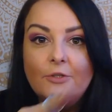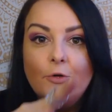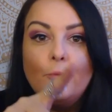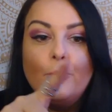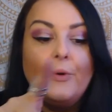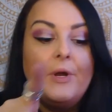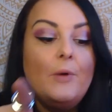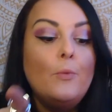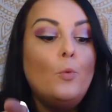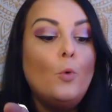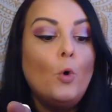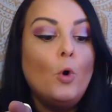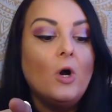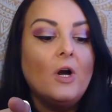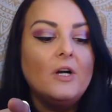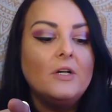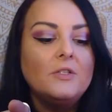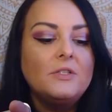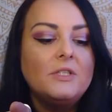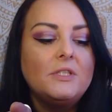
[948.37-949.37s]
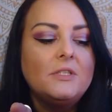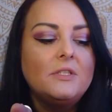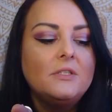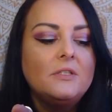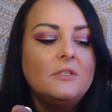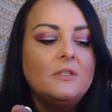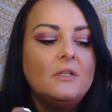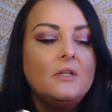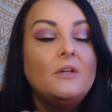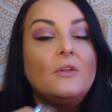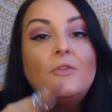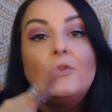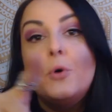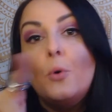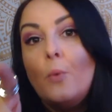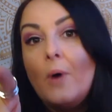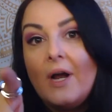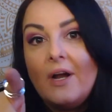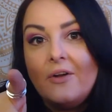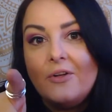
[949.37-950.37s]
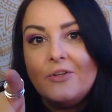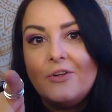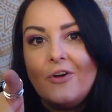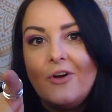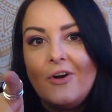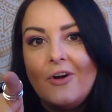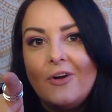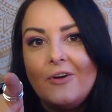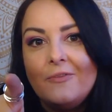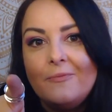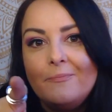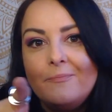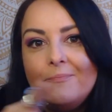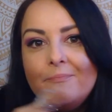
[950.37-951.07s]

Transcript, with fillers: rewards the wild card.